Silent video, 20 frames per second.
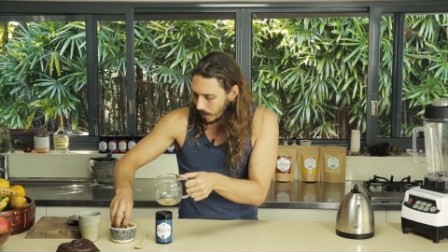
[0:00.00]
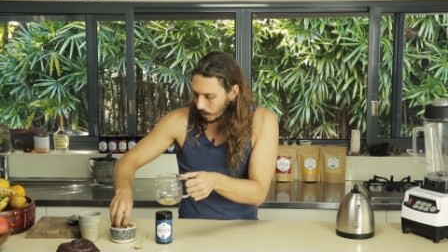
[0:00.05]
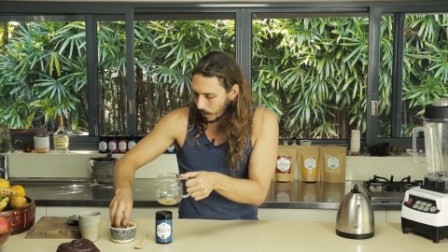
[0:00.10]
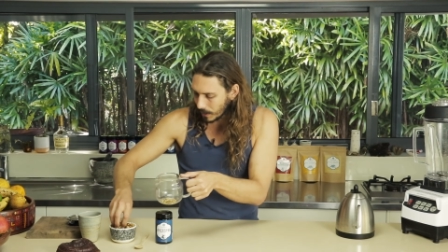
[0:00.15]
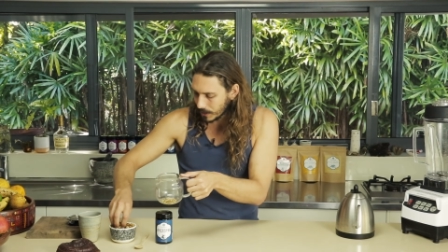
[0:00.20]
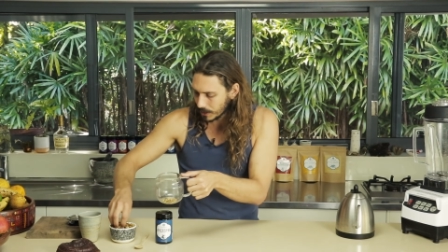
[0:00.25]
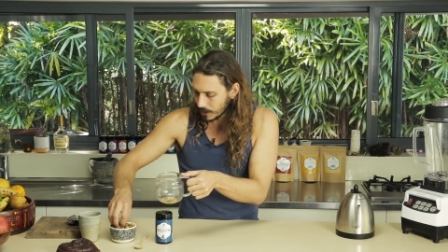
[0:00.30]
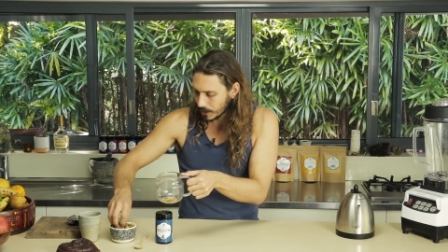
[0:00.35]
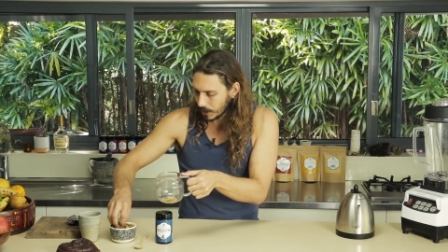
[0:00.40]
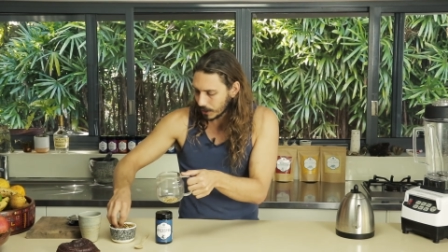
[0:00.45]

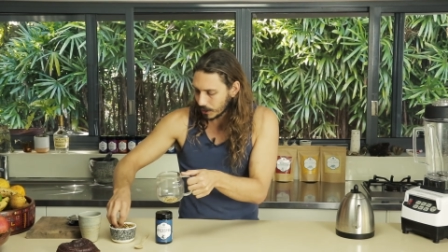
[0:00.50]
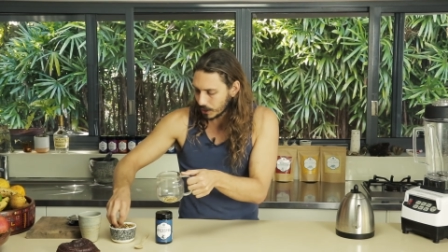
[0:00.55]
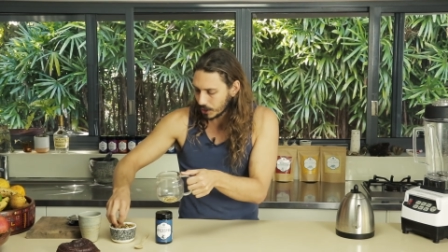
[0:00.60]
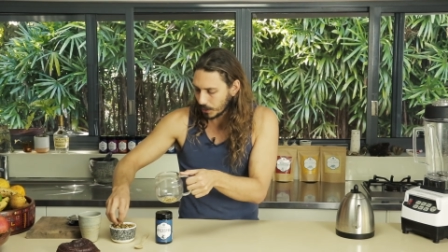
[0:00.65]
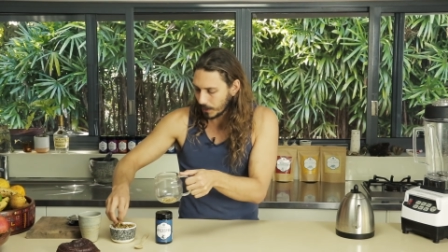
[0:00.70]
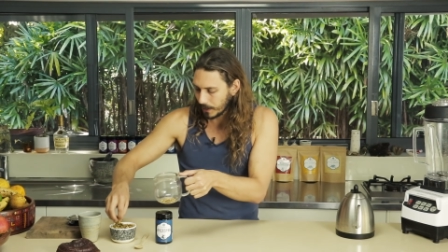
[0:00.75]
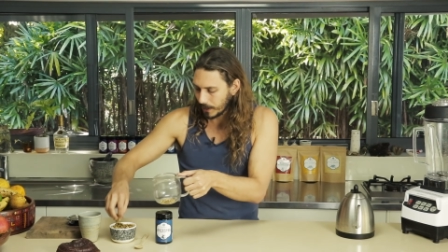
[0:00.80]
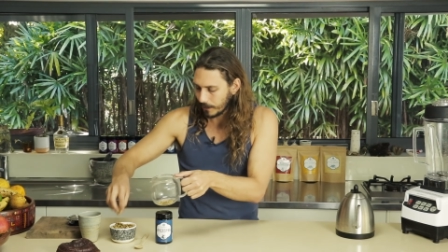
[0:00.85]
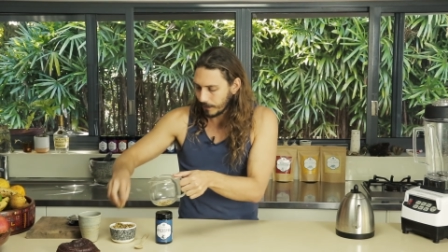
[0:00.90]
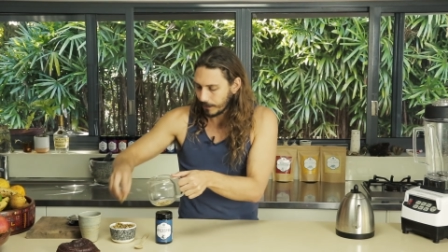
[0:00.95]
We're just going to
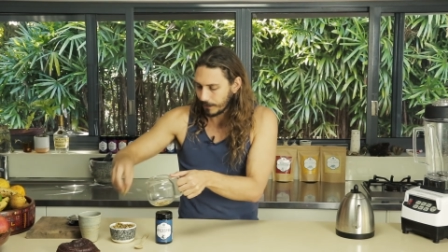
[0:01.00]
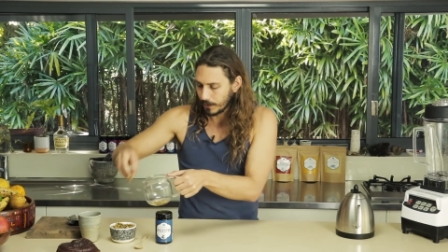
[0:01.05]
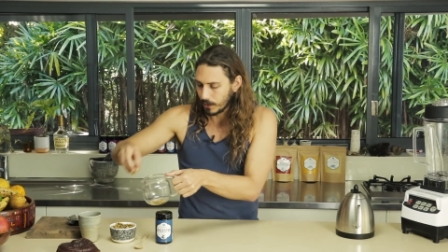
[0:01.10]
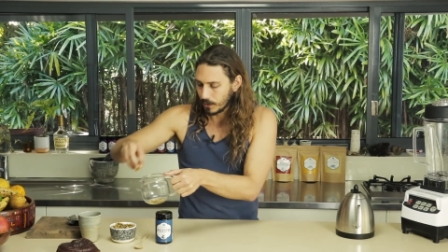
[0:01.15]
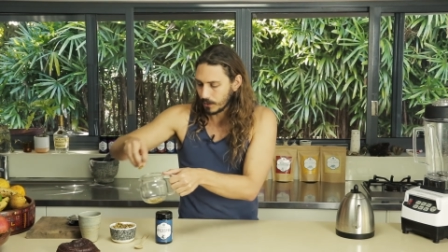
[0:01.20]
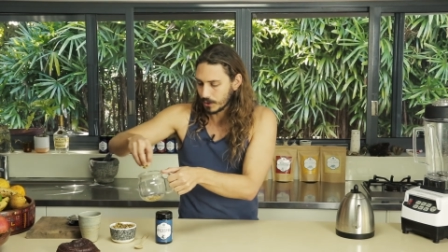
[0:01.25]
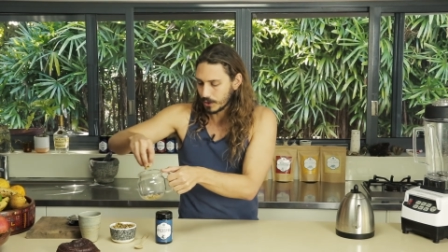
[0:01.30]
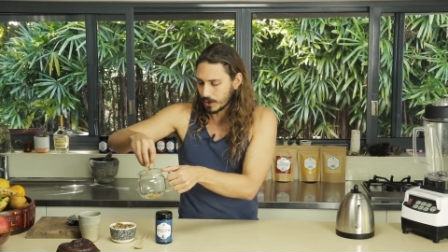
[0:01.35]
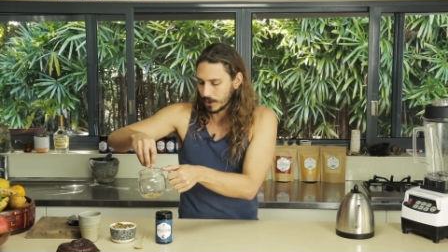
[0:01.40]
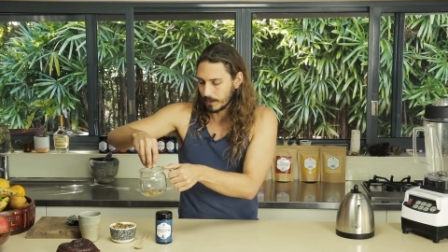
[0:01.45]
do an
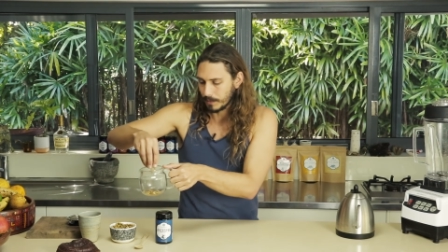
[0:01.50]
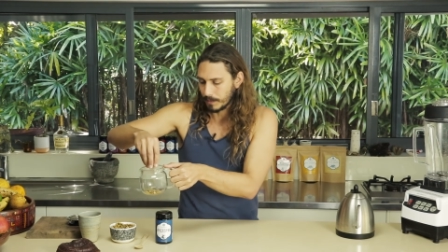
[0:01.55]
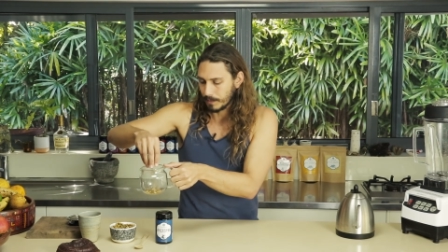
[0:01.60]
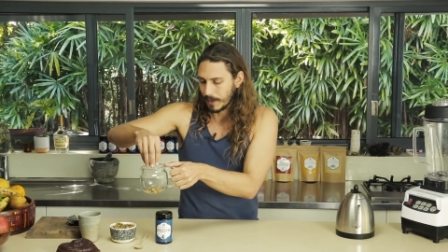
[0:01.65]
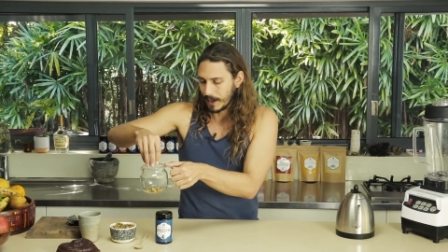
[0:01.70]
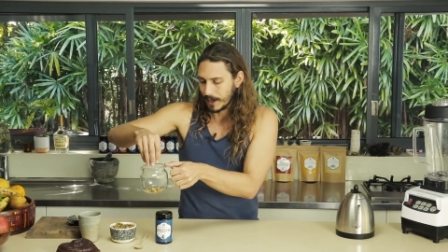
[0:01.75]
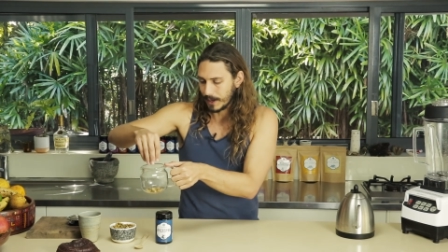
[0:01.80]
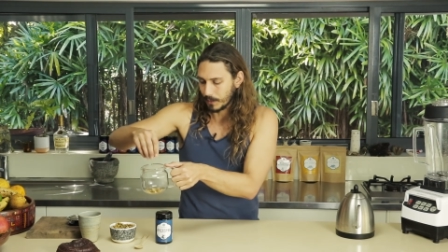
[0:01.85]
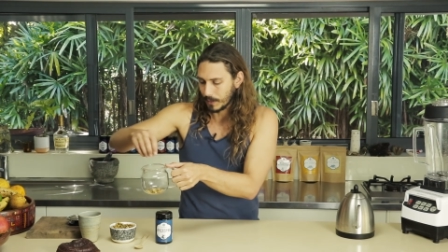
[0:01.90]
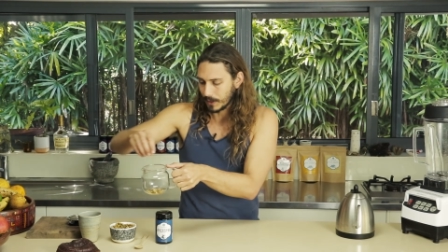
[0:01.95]
infusion,
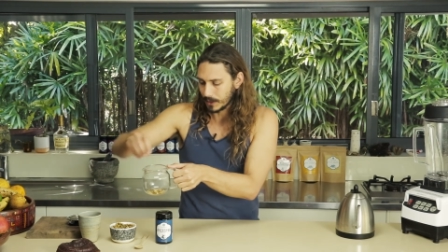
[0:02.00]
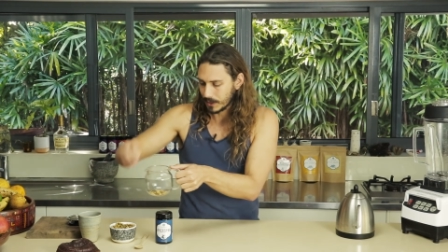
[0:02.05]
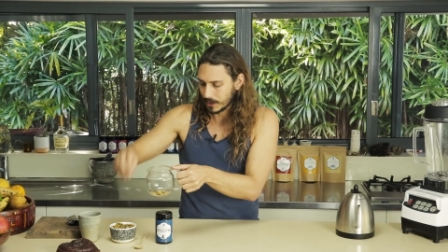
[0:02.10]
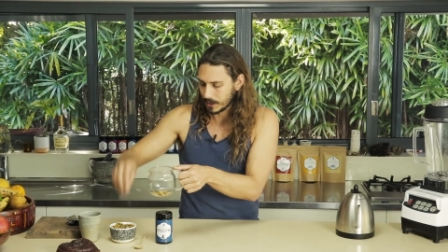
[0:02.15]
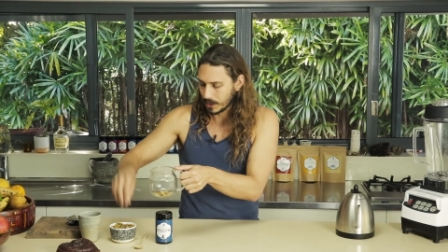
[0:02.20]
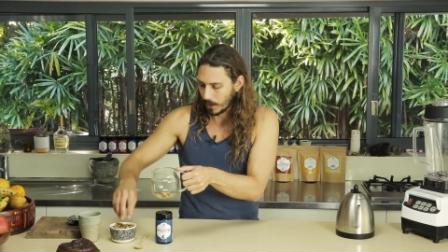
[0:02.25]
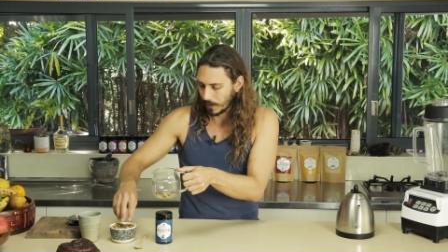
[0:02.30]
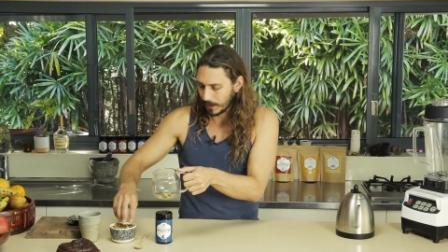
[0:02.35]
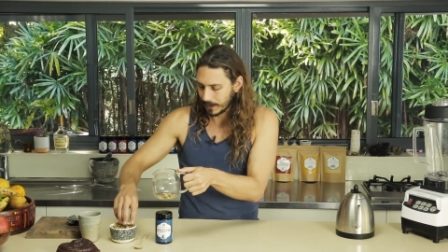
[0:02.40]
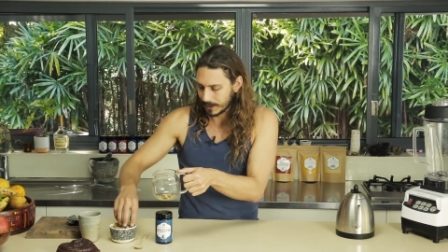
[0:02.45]
meaning we're
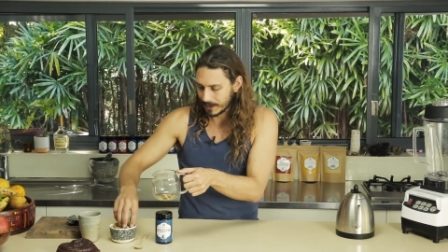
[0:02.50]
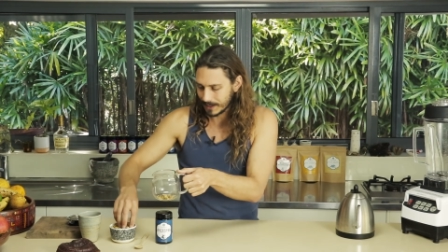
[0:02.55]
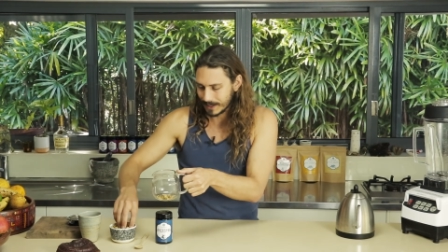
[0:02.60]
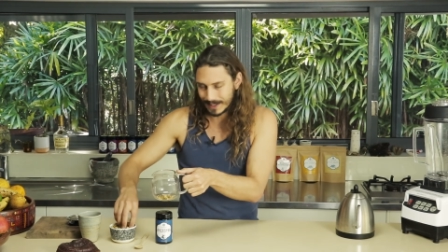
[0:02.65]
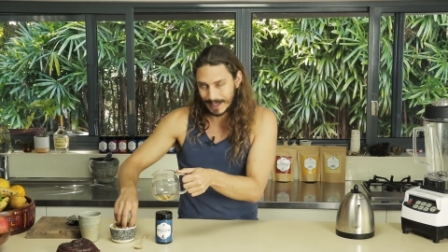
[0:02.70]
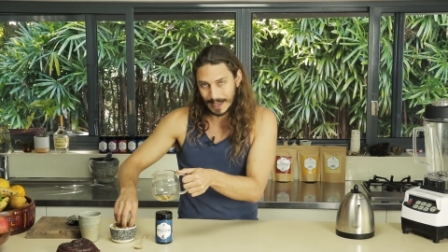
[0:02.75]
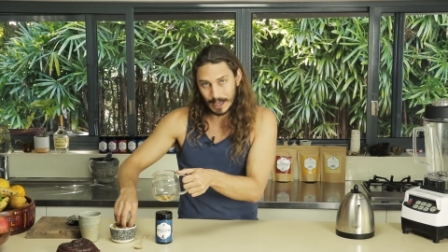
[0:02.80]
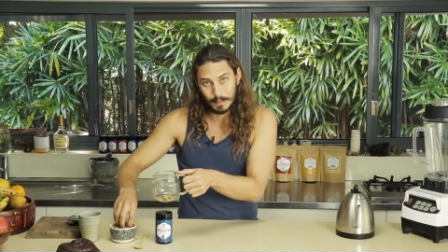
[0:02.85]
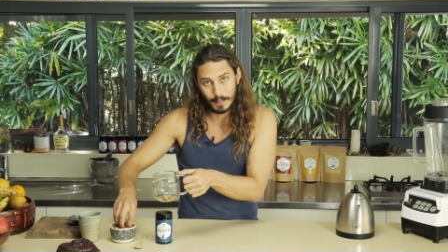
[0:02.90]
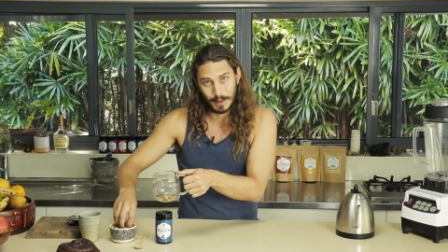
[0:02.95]
just going to
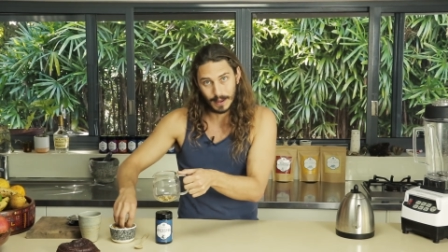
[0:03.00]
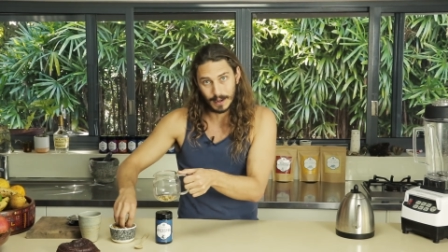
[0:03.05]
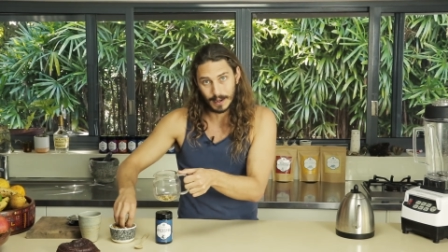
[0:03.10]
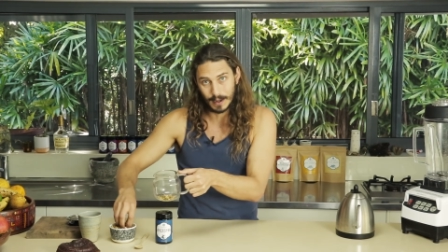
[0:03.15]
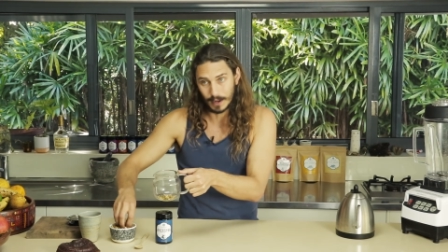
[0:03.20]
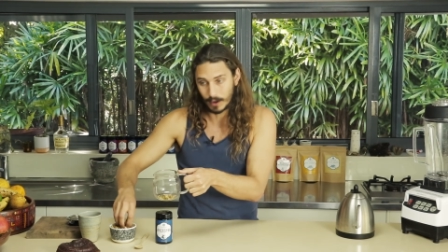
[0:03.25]
steep it